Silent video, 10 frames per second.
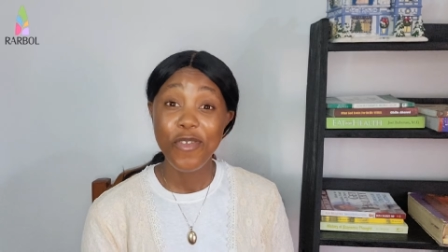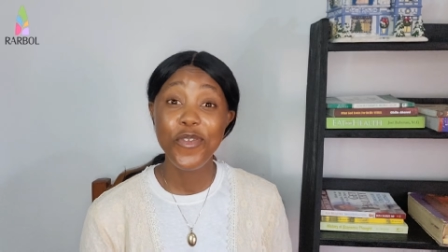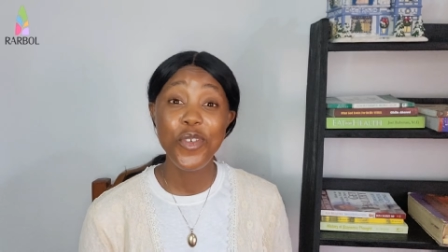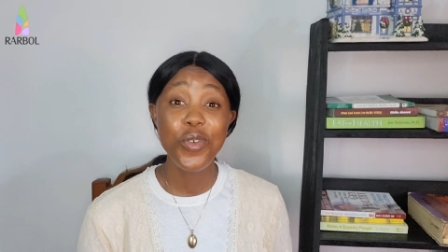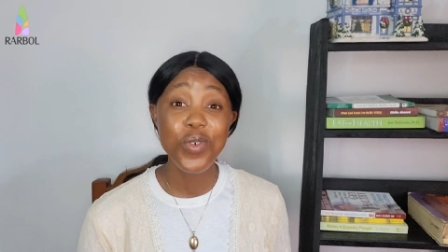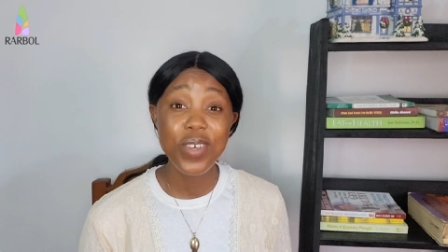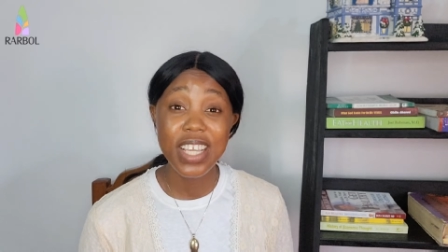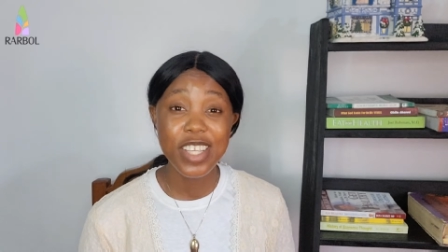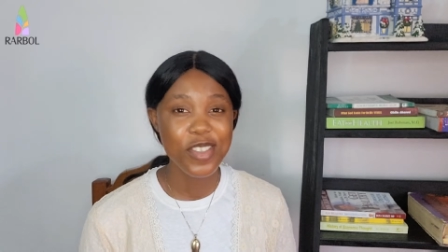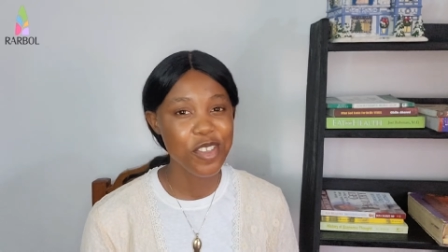Food
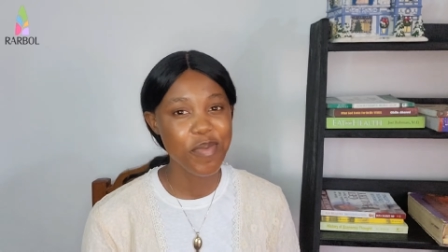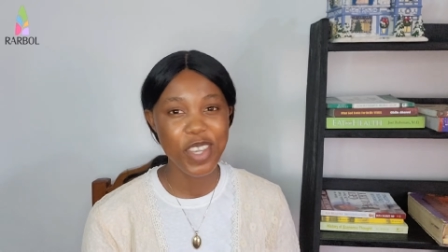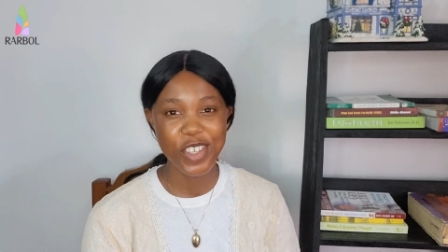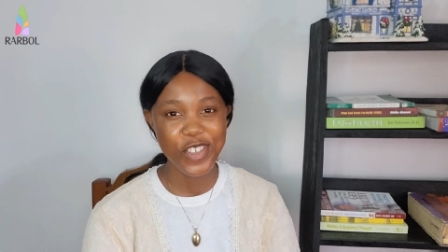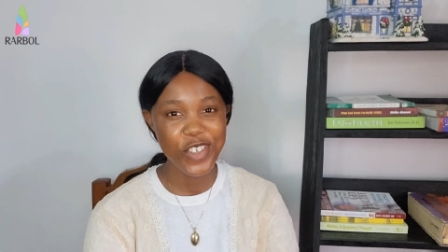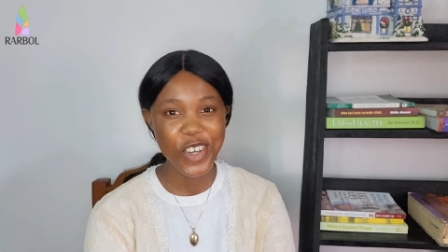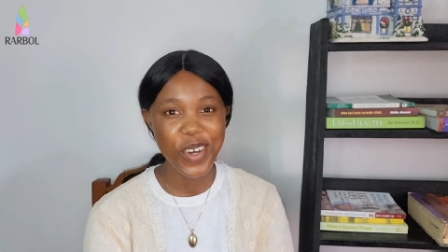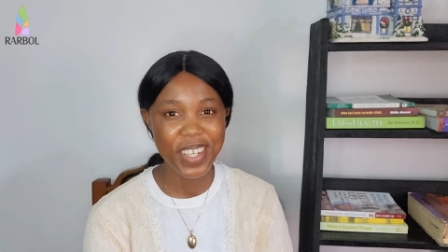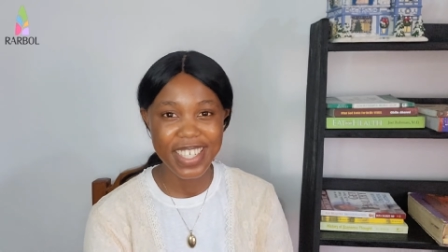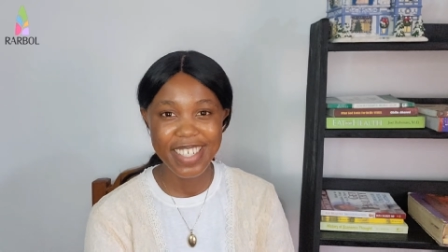is to be
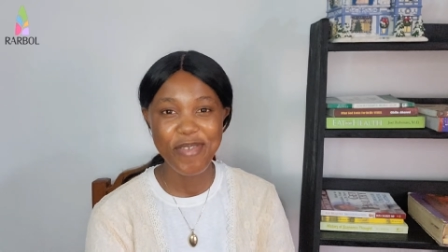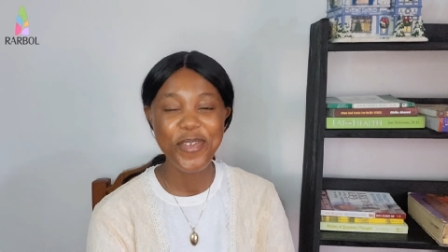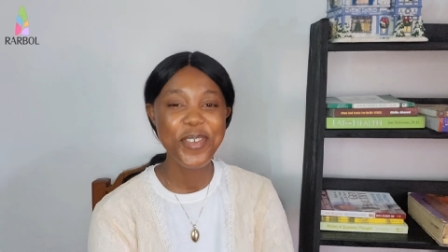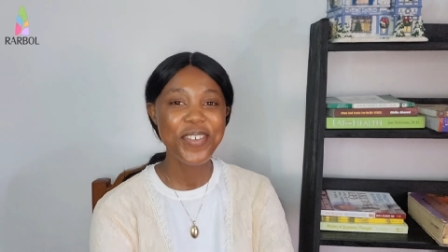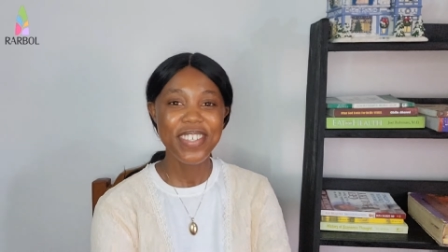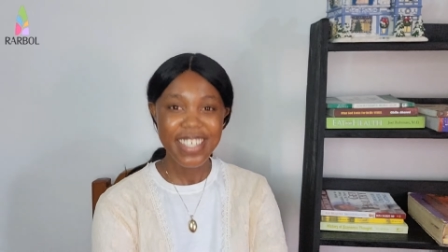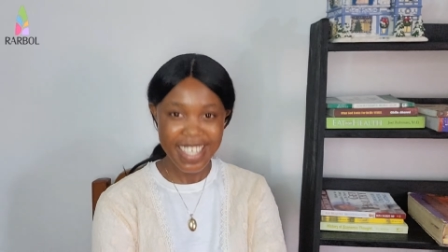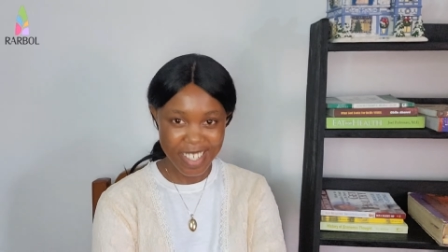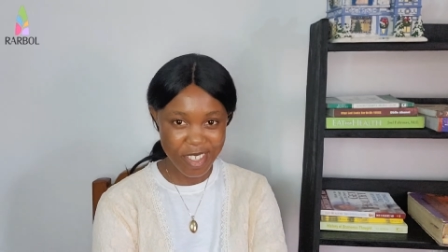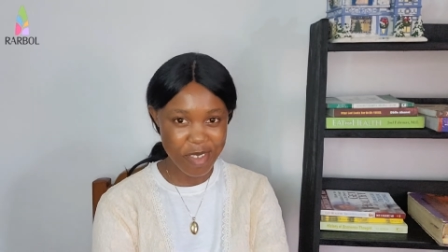enjoyed. Food
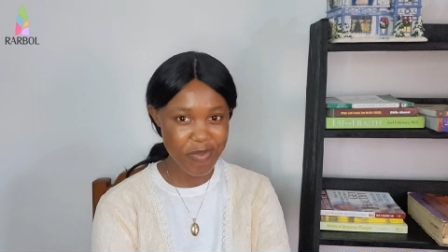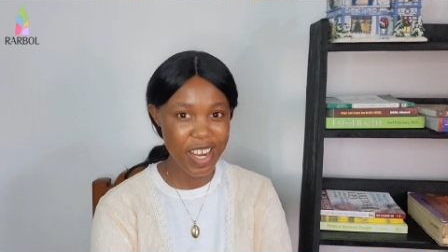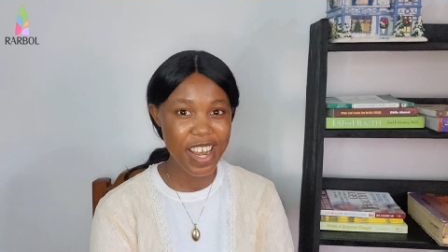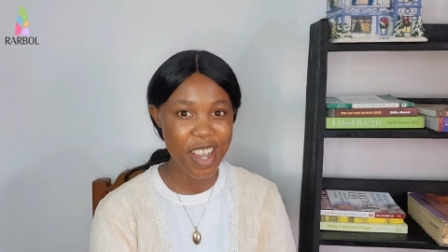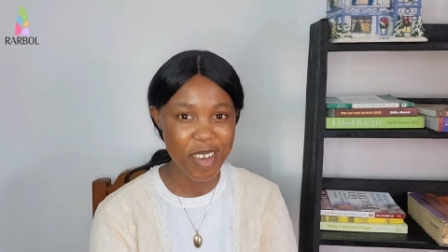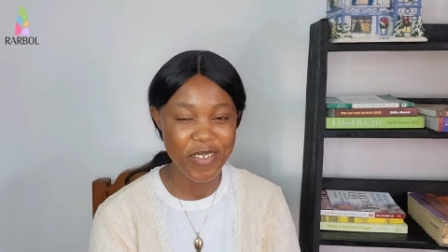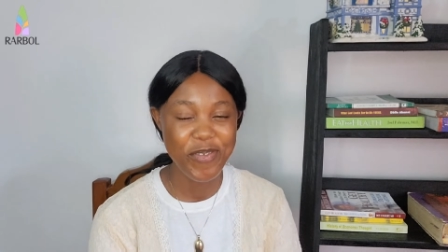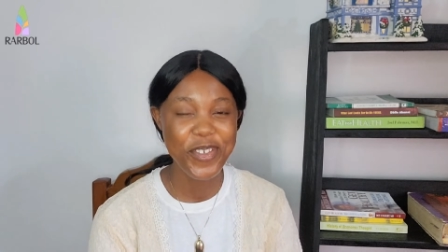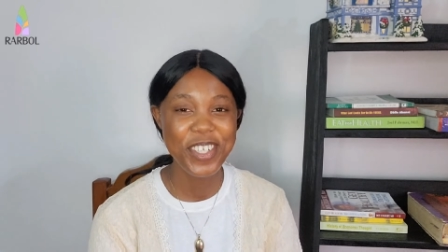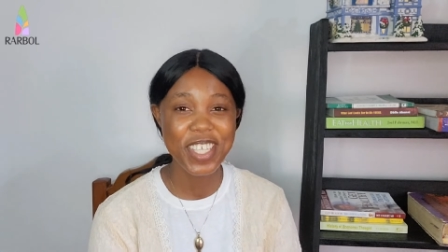is to be loved.
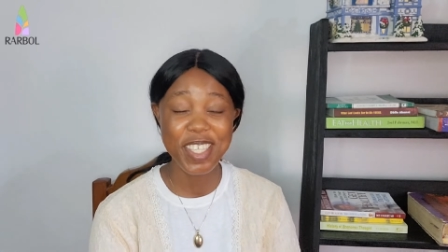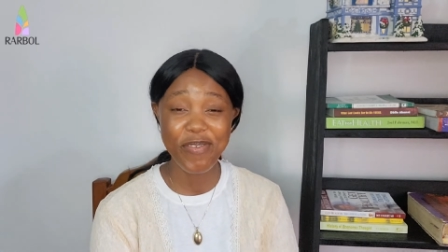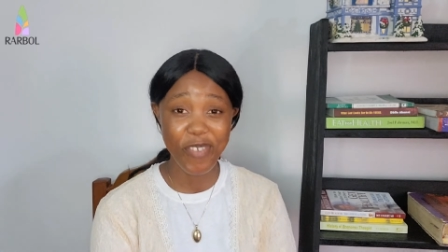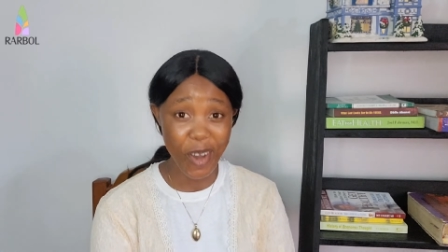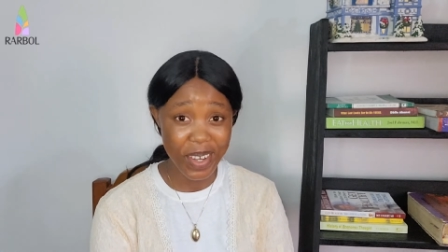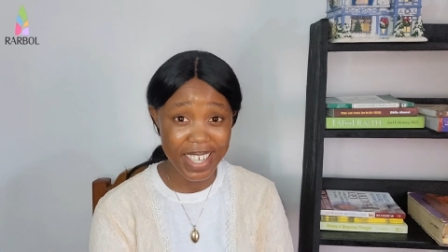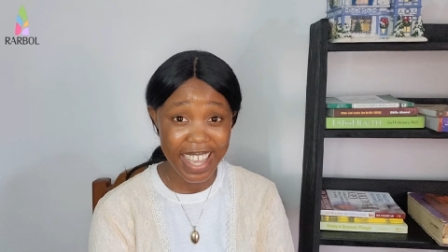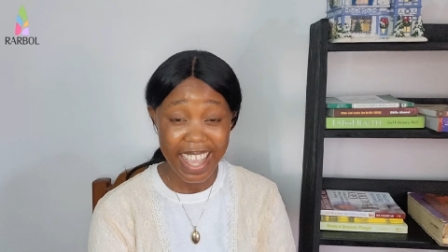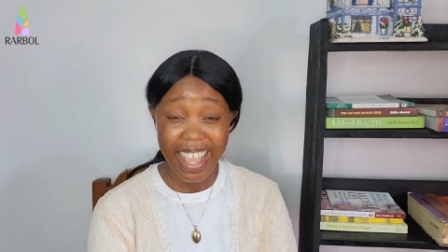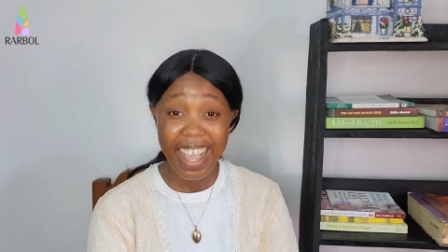Food is fun.
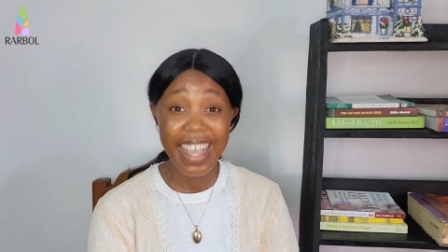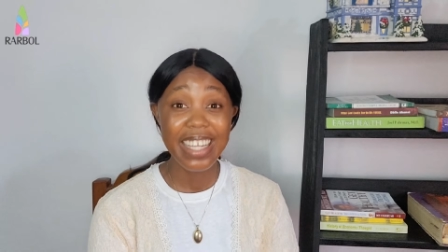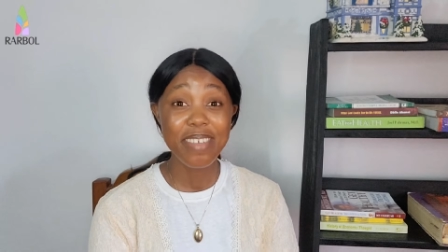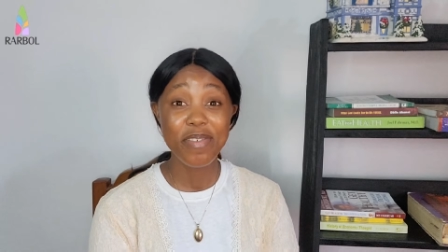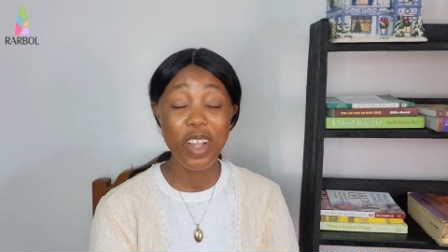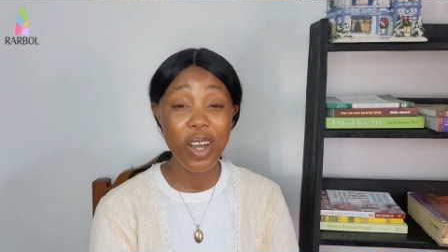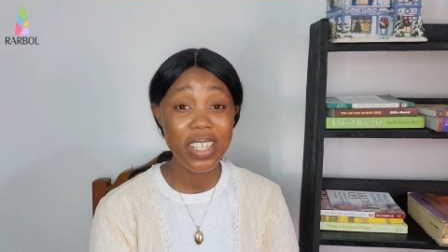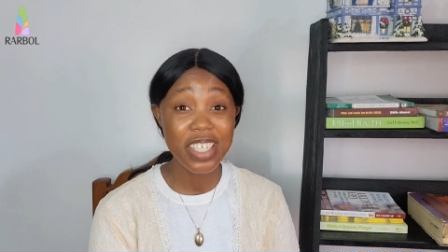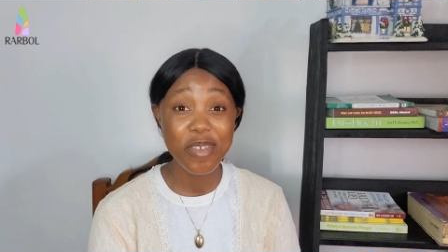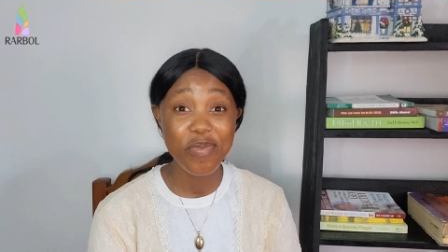And if
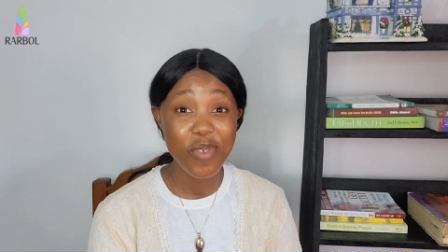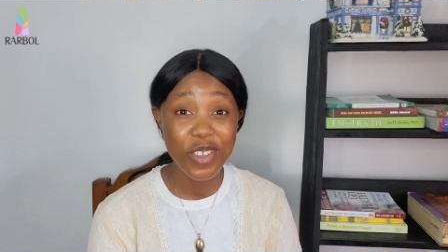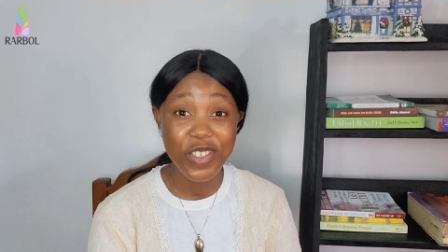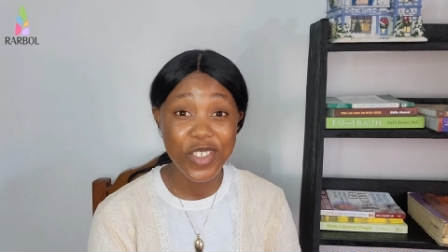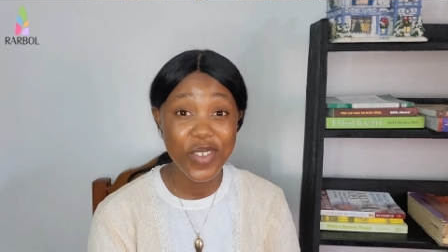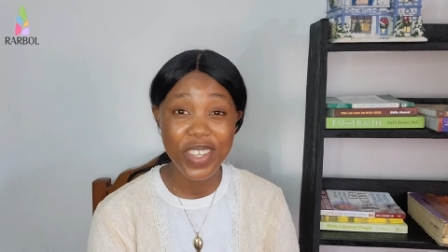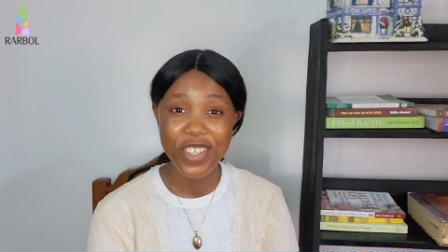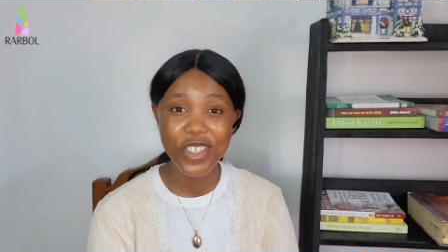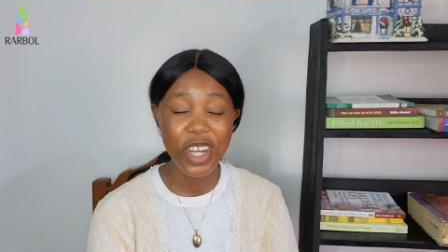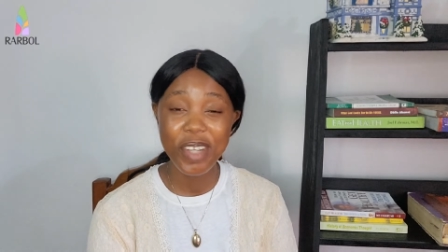God didn't want you to
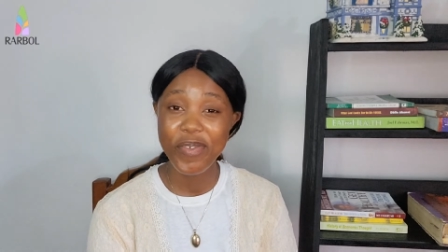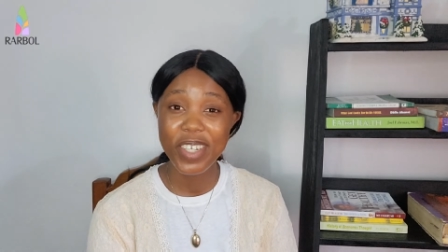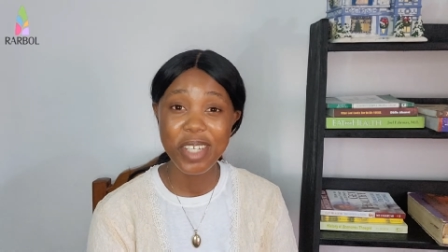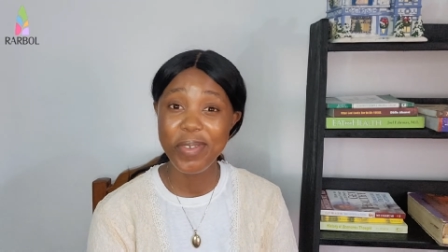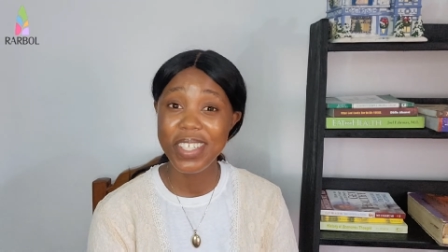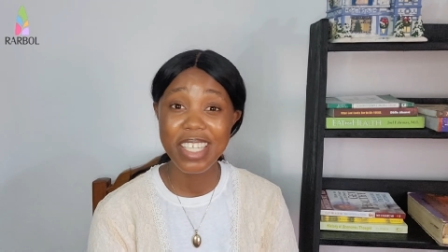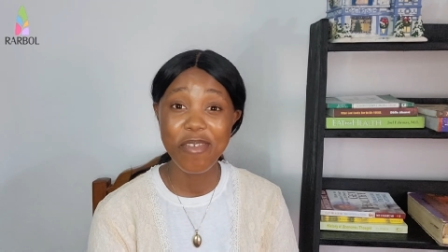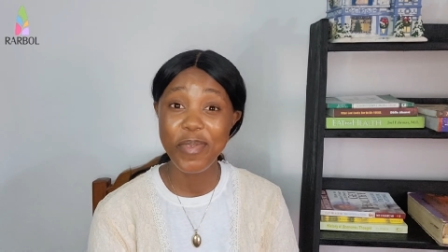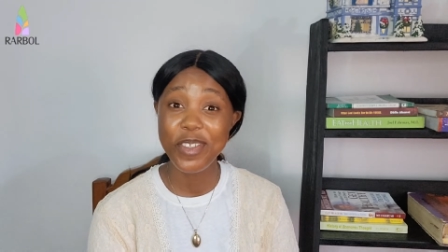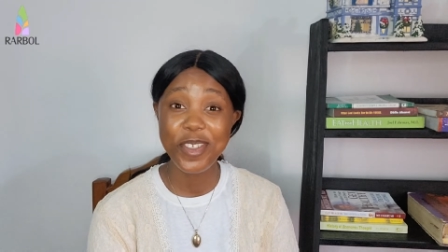enjoy food, He wouldn't
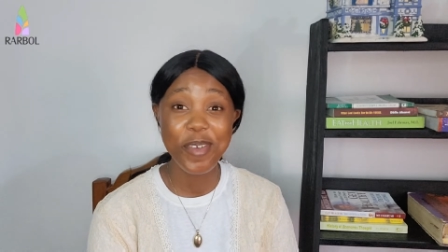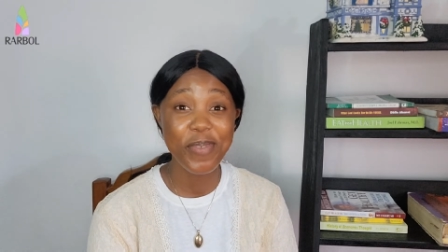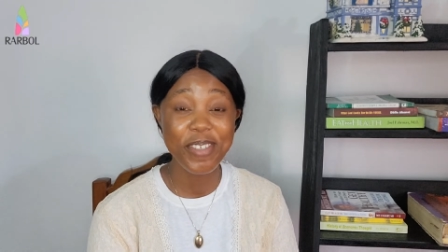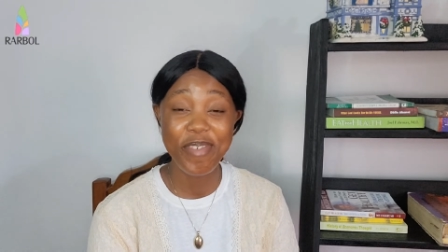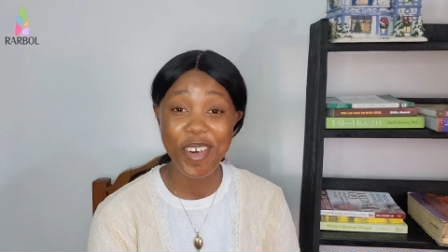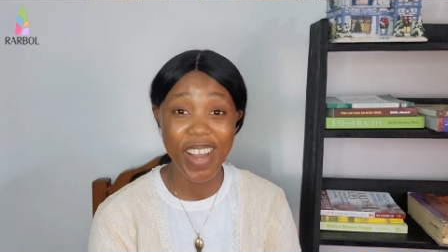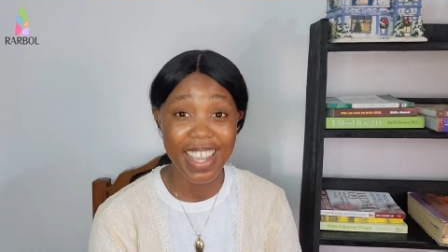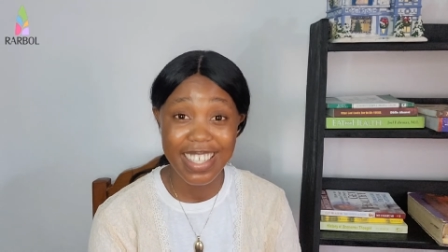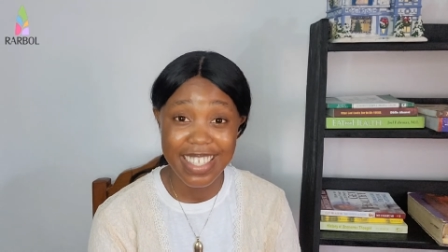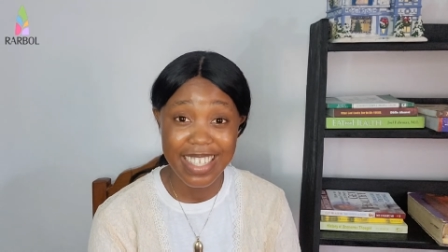have put so much
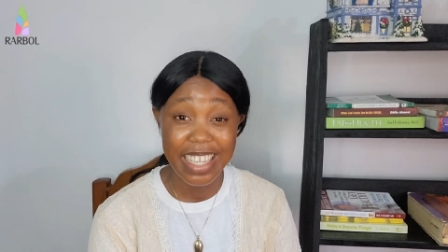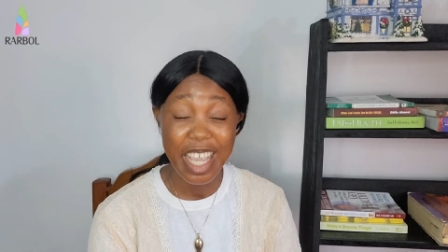varieties.